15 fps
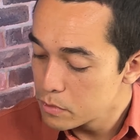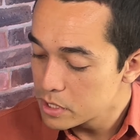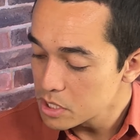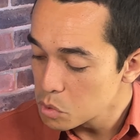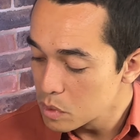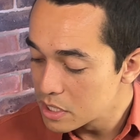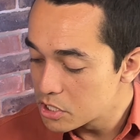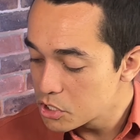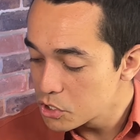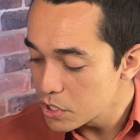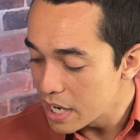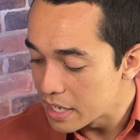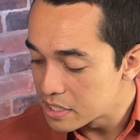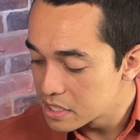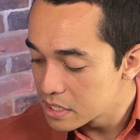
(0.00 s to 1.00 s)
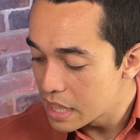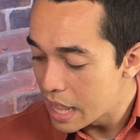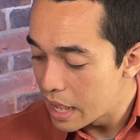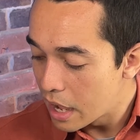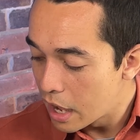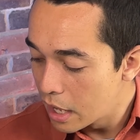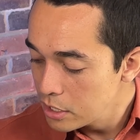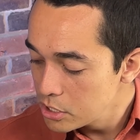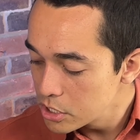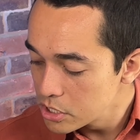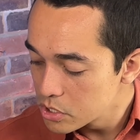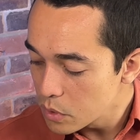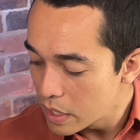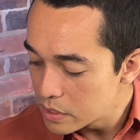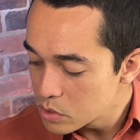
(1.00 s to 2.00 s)
just want to stress that
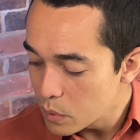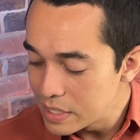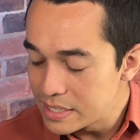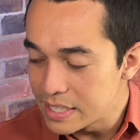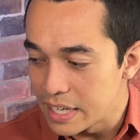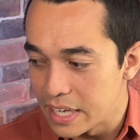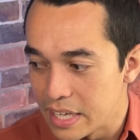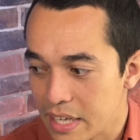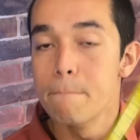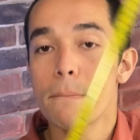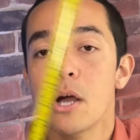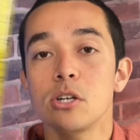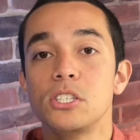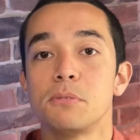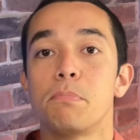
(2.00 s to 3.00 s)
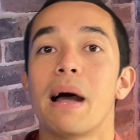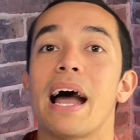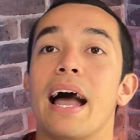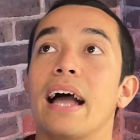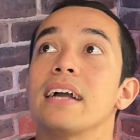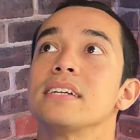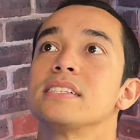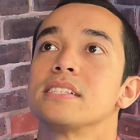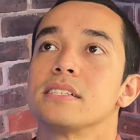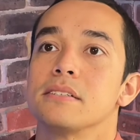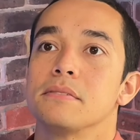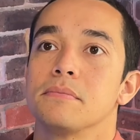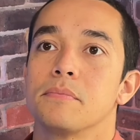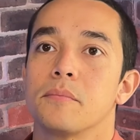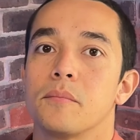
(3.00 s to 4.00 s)
120, most
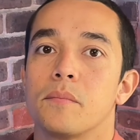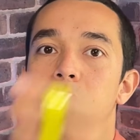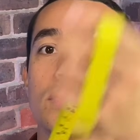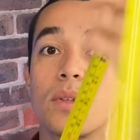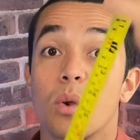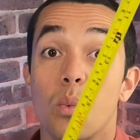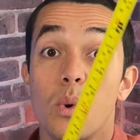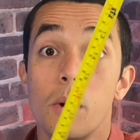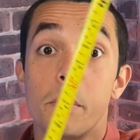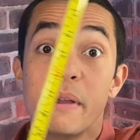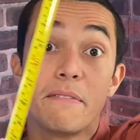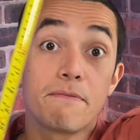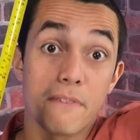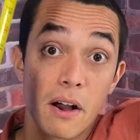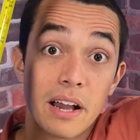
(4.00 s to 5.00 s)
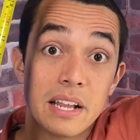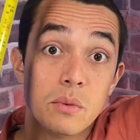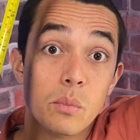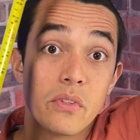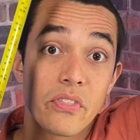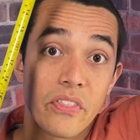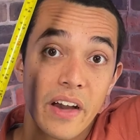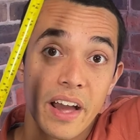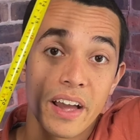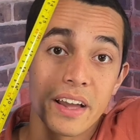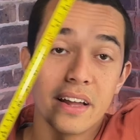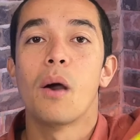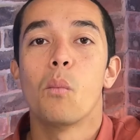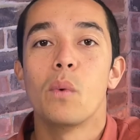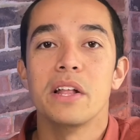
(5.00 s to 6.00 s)
bags will be fine with that.
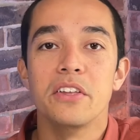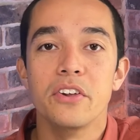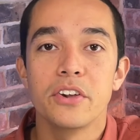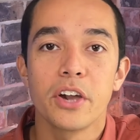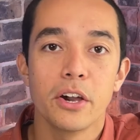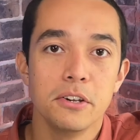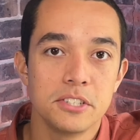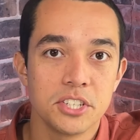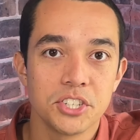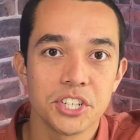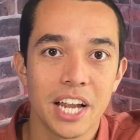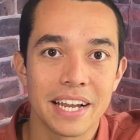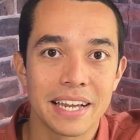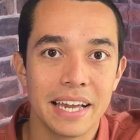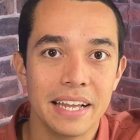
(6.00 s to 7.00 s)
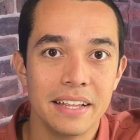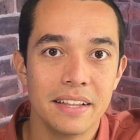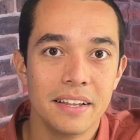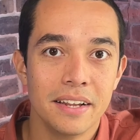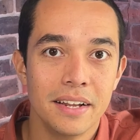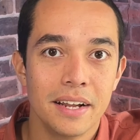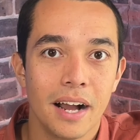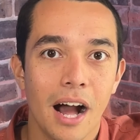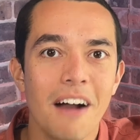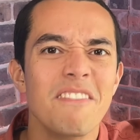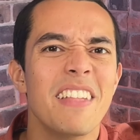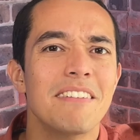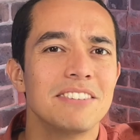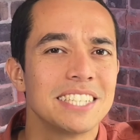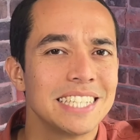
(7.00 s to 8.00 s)
And when you go to check in, I've
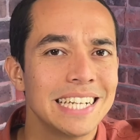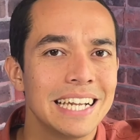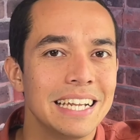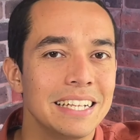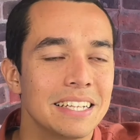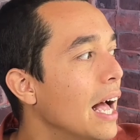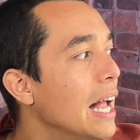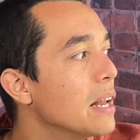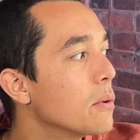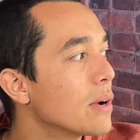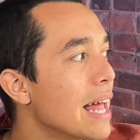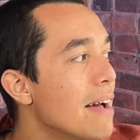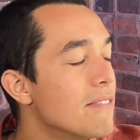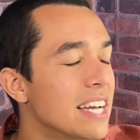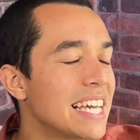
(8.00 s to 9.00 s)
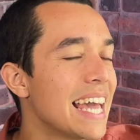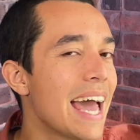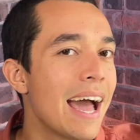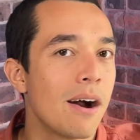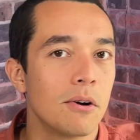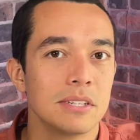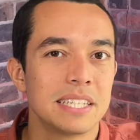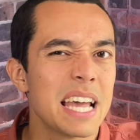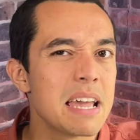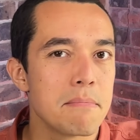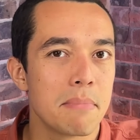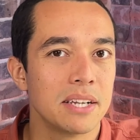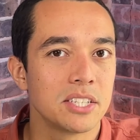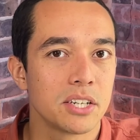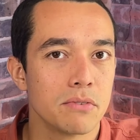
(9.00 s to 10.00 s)
never seen anyone ever get out a tape
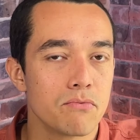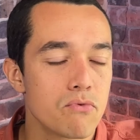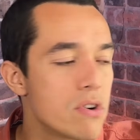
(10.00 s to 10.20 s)
measure and